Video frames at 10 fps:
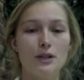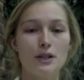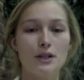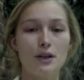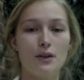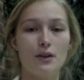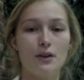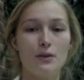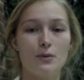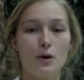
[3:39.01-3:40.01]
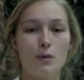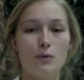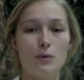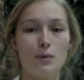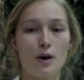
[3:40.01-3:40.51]
each other in the form of
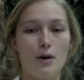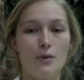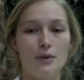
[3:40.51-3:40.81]
a bow.